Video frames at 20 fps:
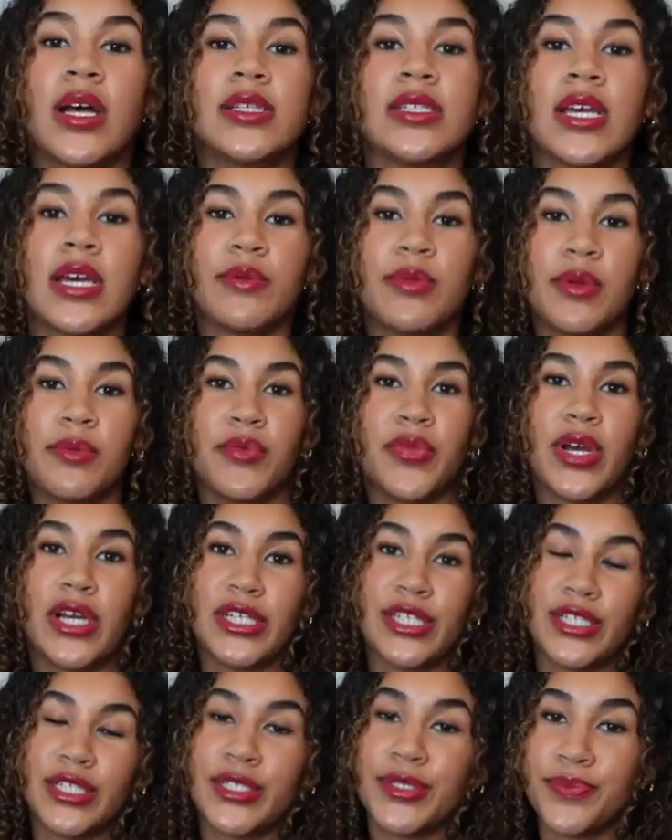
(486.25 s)
A Denman
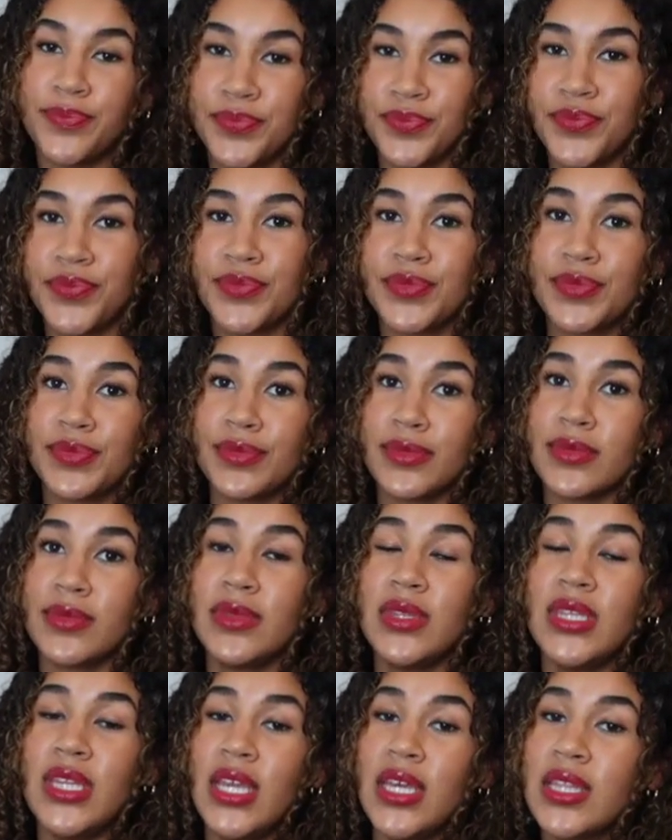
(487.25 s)
brush.
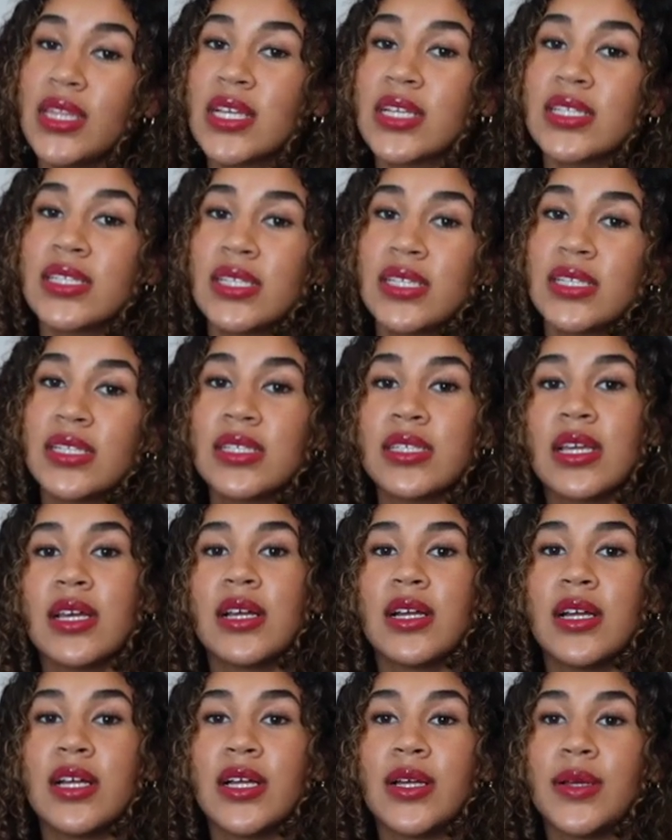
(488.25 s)
This is
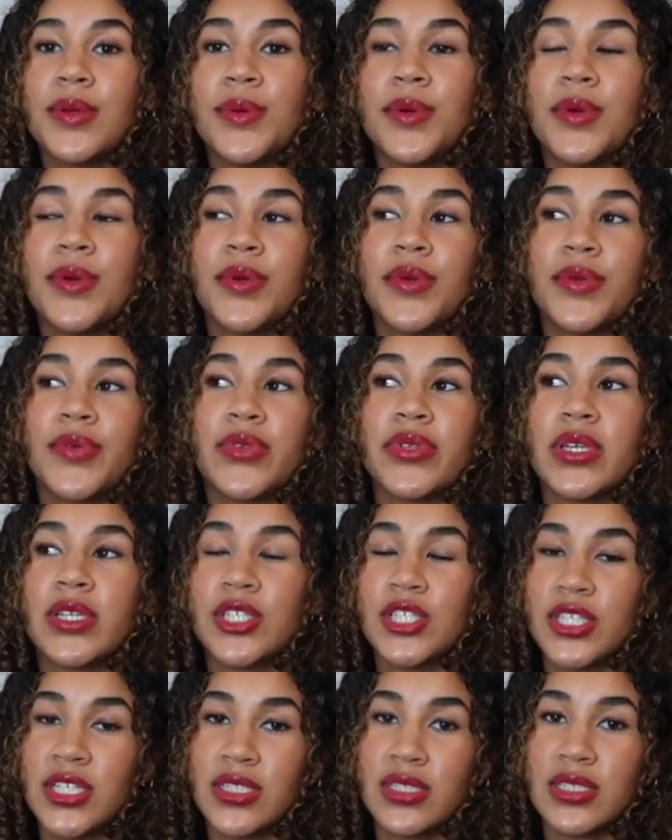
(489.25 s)

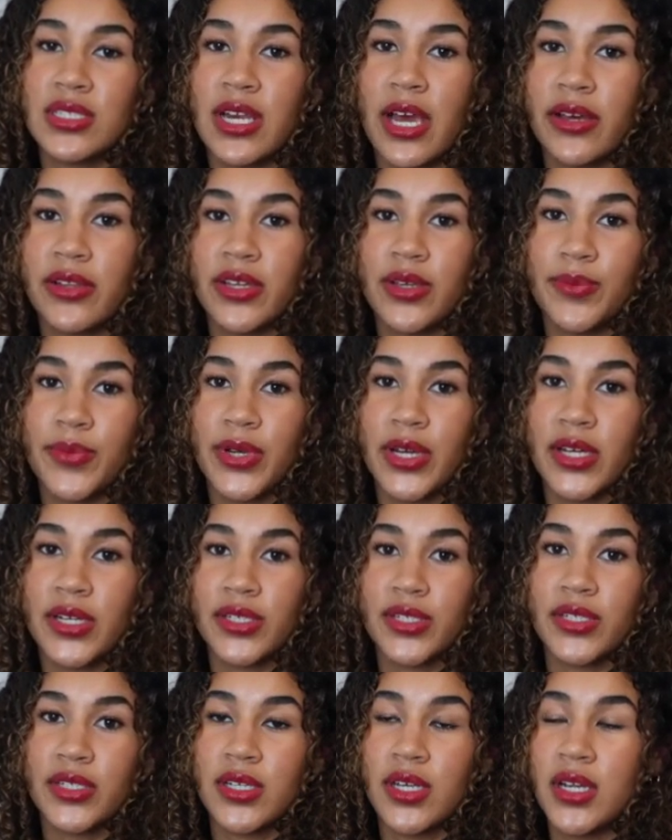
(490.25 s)
such a good styling
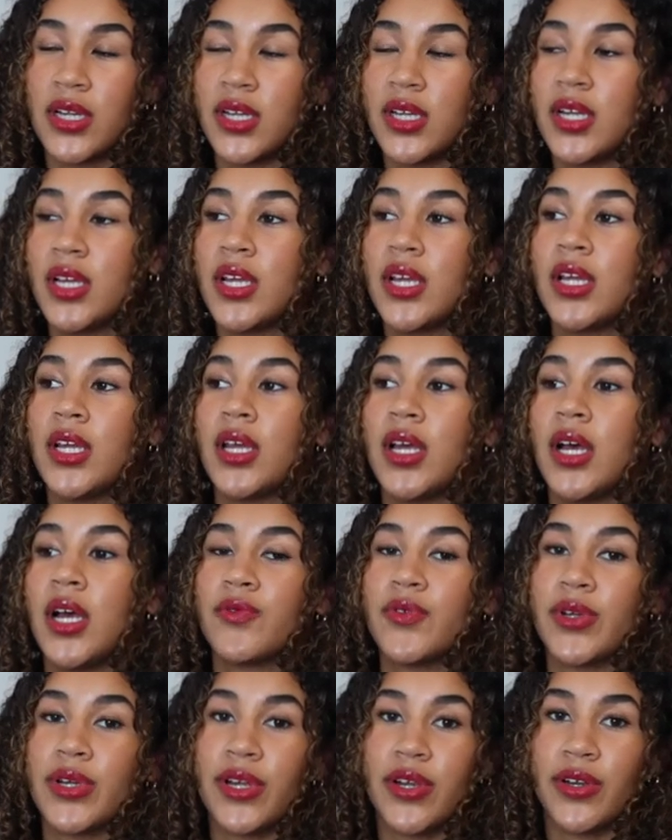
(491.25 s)
brush
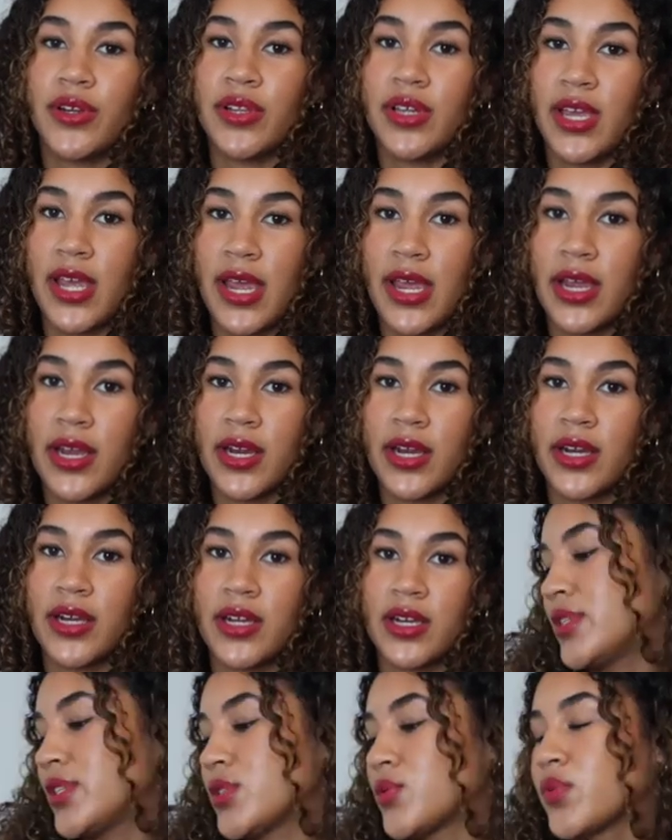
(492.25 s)
for curly
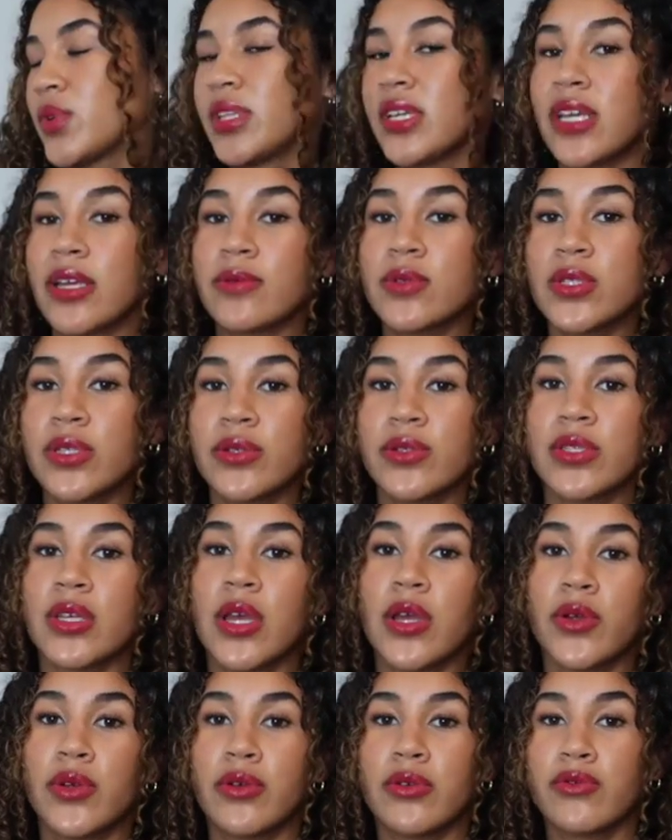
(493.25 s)
hair. Just really gives those
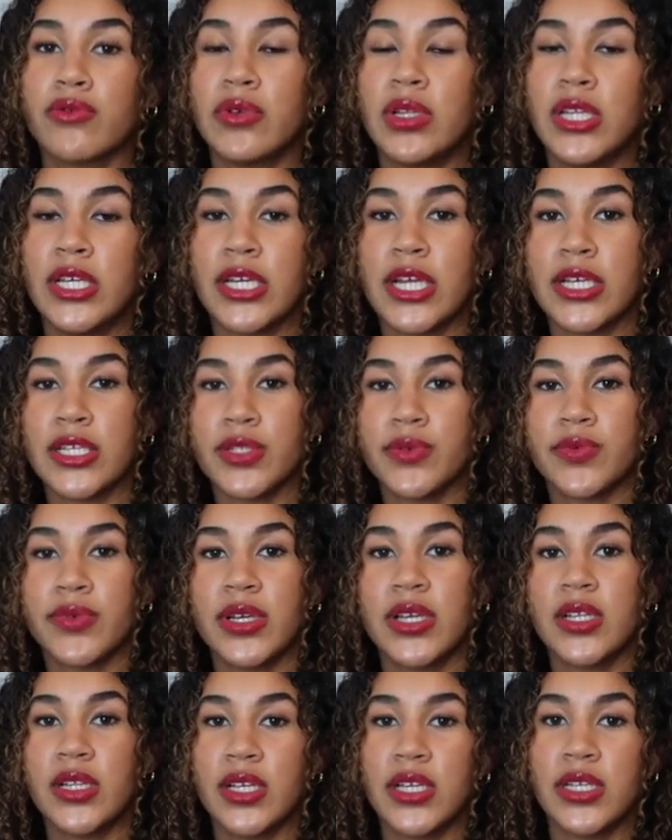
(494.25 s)
really nice
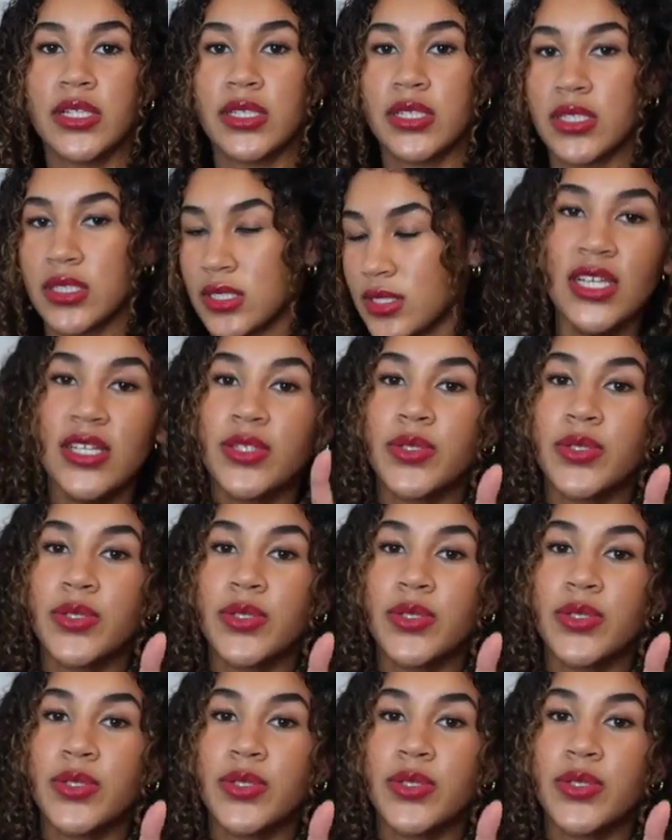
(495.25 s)
ringlets.